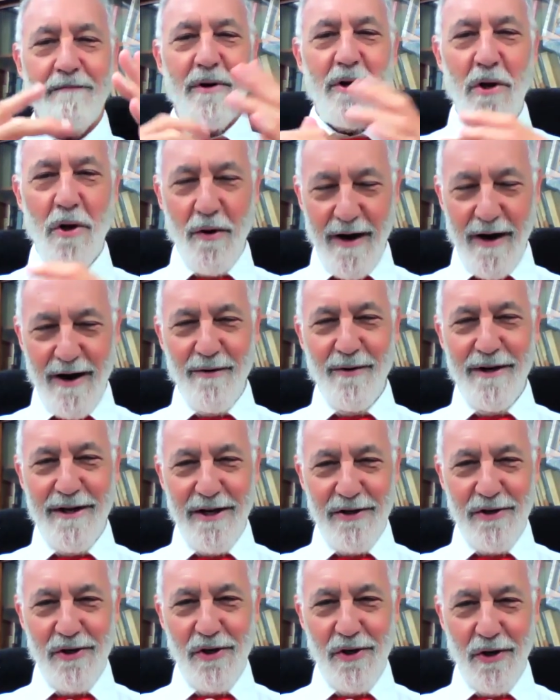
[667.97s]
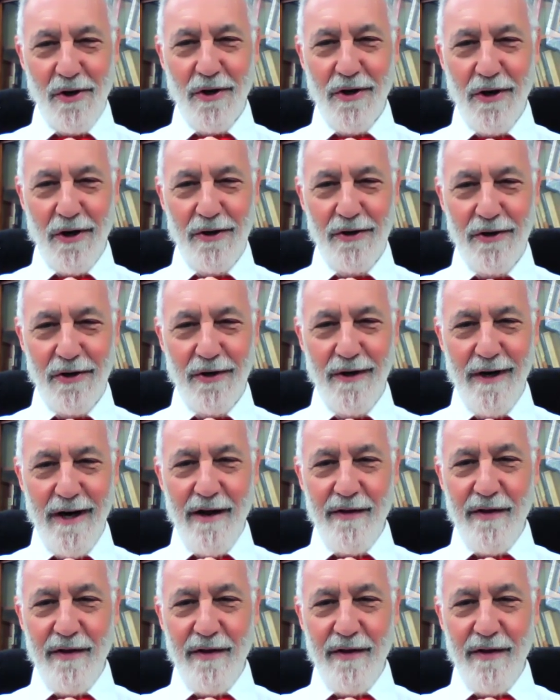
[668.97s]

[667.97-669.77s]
your heritage and your culture.